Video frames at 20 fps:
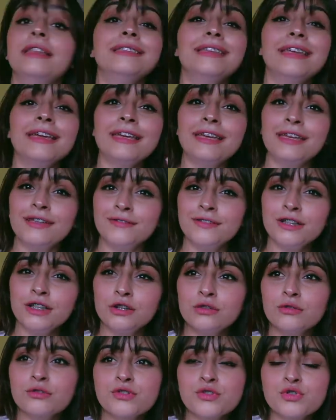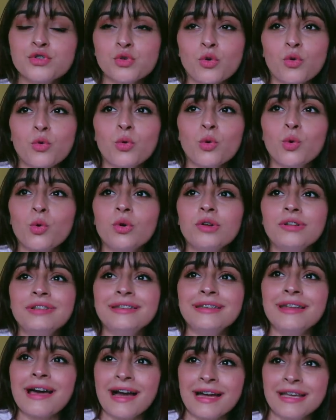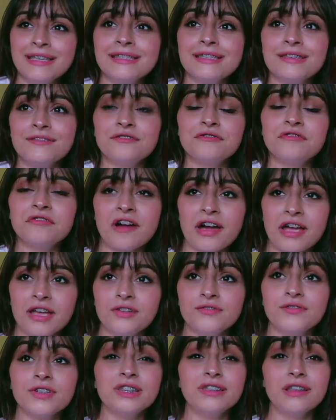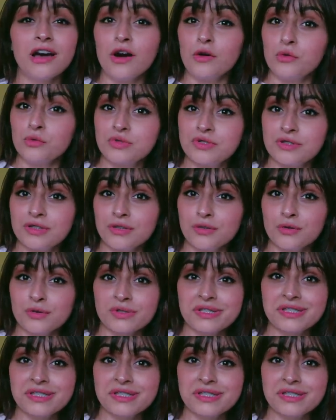They even look so nice and fine without, you know,